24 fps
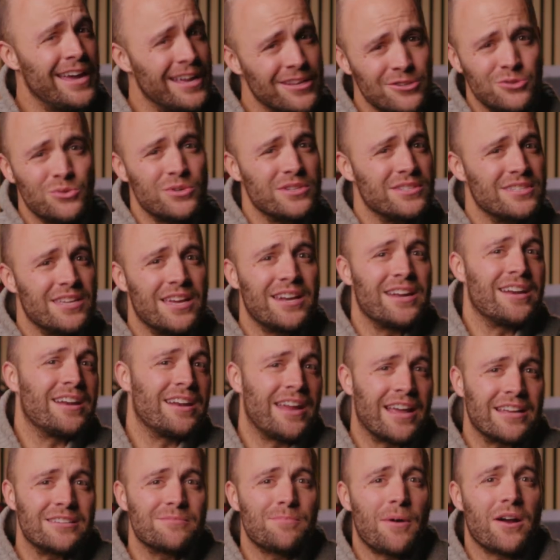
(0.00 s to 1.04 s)
interested in
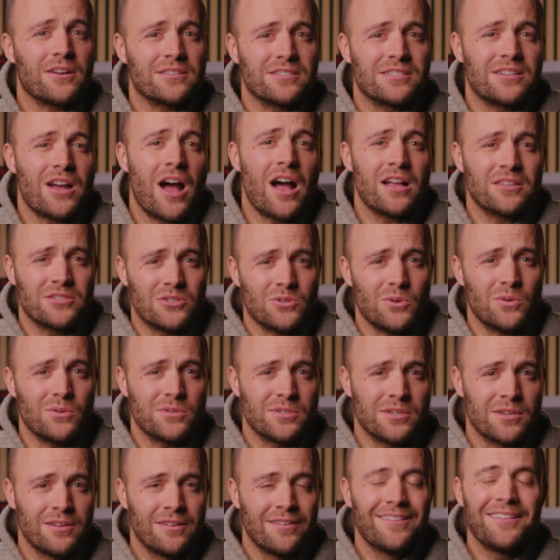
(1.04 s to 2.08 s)
Xbox
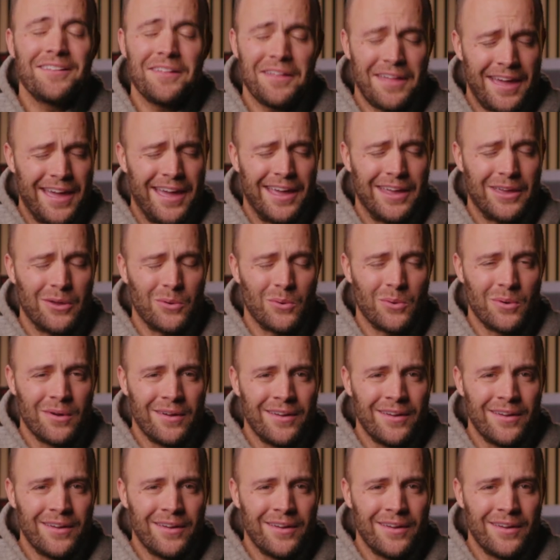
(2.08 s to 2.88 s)
consoles. Thank you.